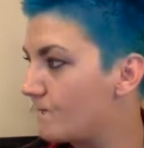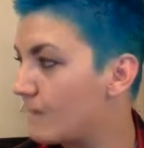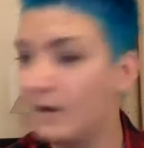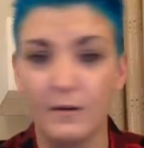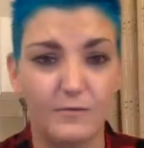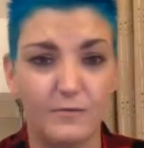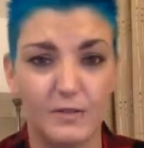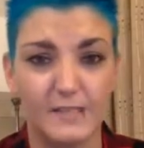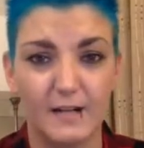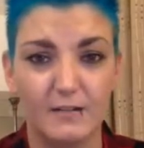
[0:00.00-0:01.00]
I don't know, if
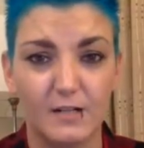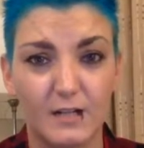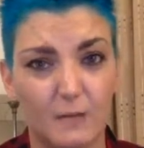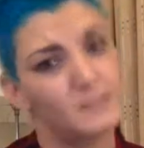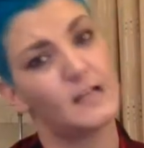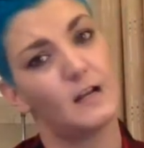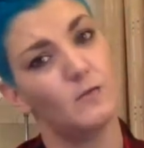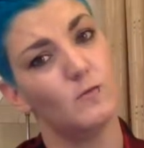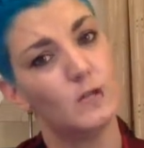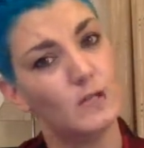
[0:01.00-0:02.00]
you're in the area, come and say hello.